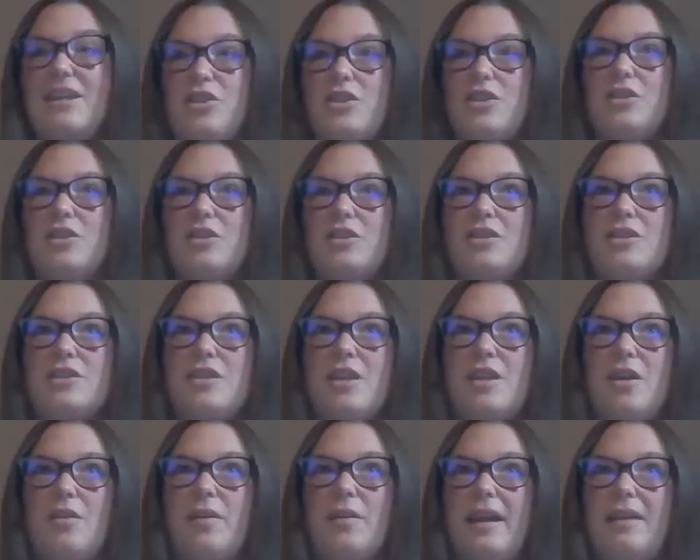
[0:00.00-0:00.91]
sure.
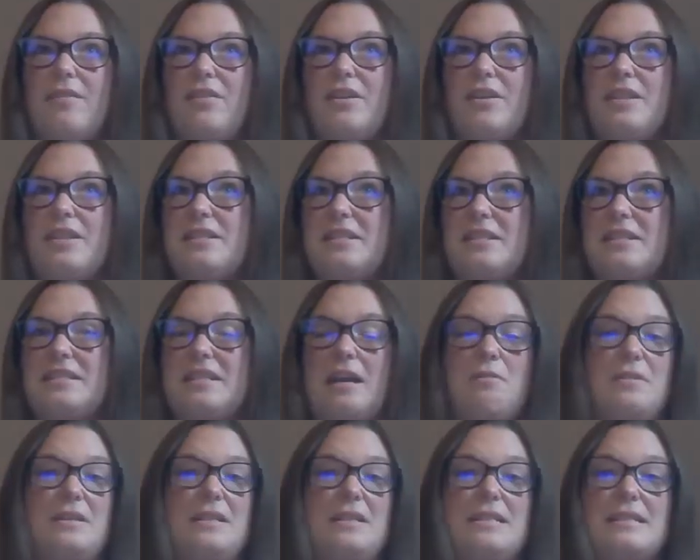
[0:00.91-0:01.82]
So ever since
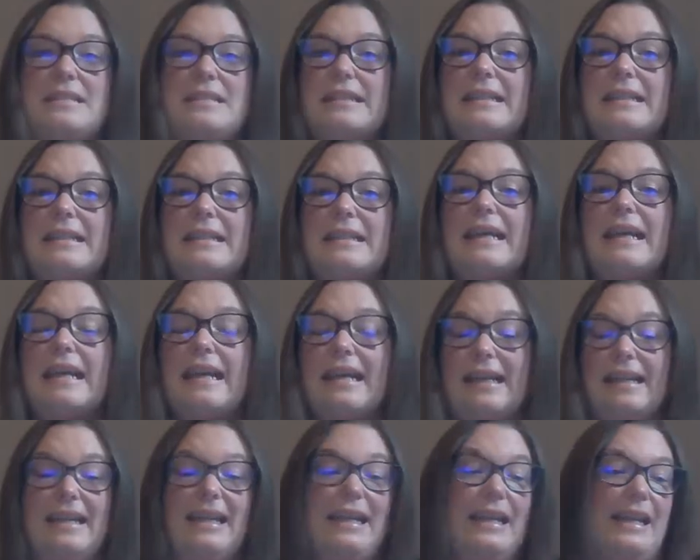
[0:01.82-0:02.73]
I was
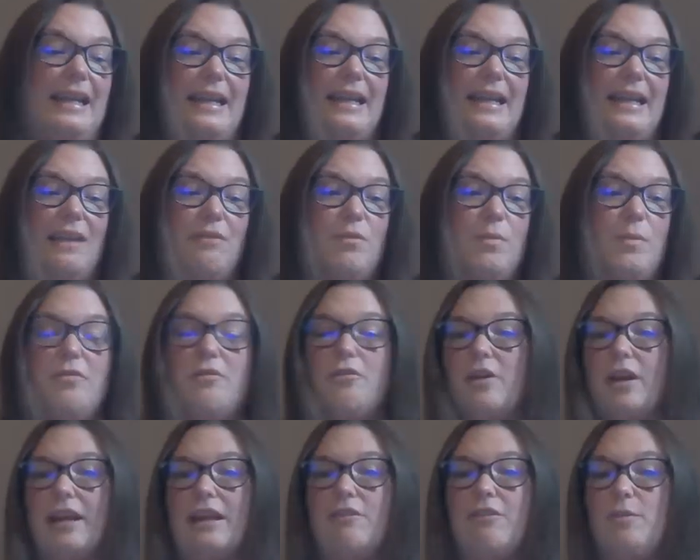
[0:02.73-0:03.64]
a kid, even before
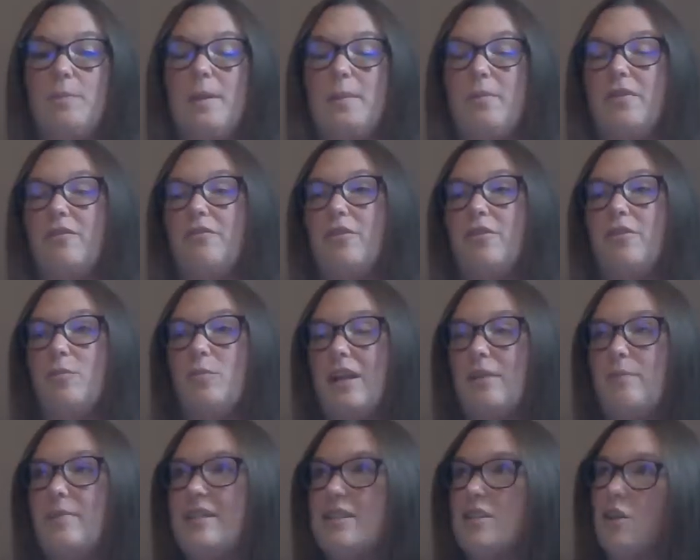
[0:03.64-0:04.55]
I can remember, from
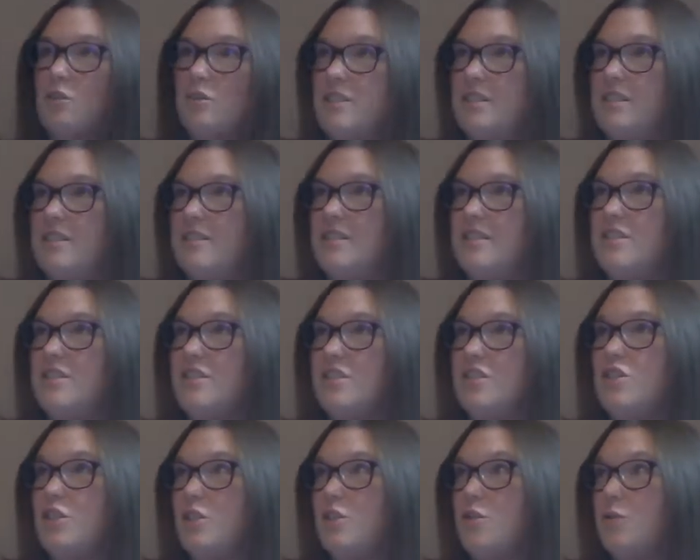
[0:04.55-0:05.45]
what I've been told since
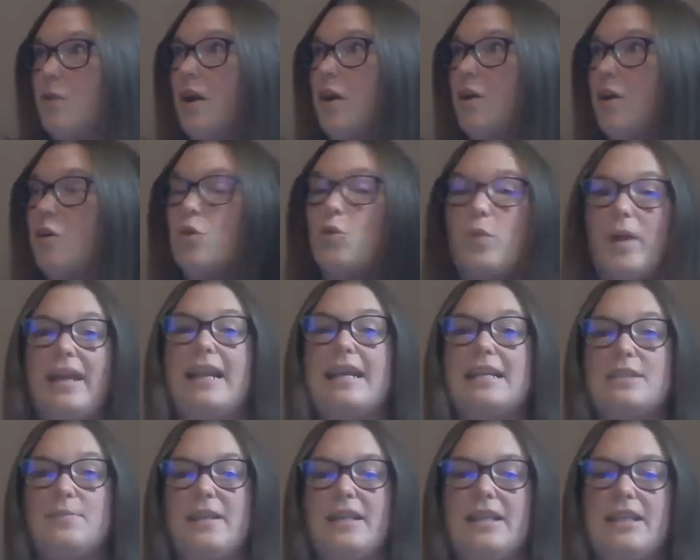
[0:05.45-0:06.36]
two. Weight
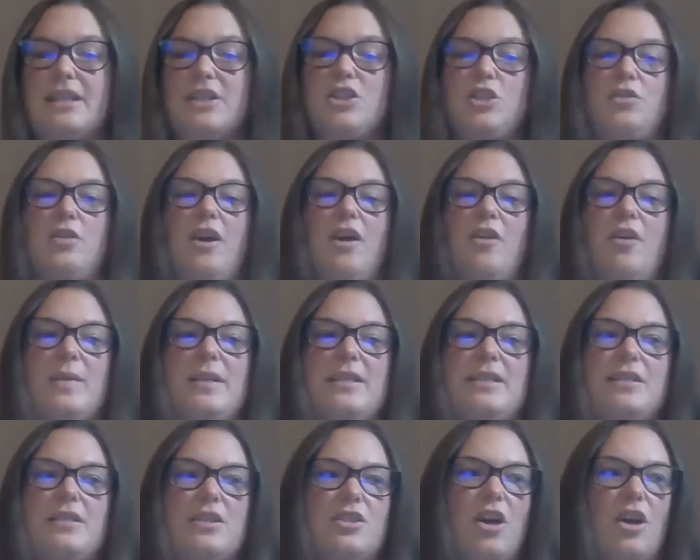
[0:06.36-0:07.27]
has been an issue. I've
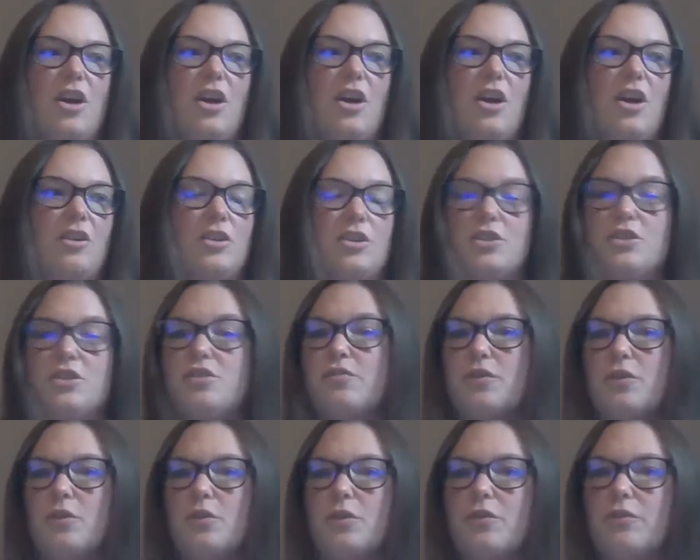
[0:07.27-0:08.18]
been to the doctors
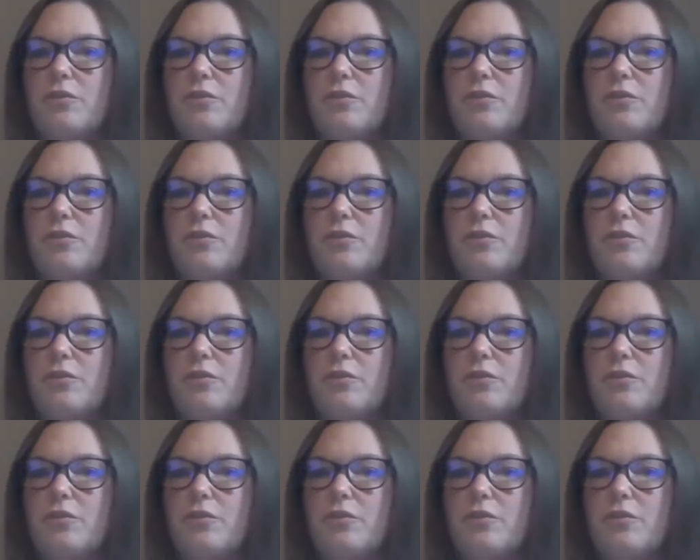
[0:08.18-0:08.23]
for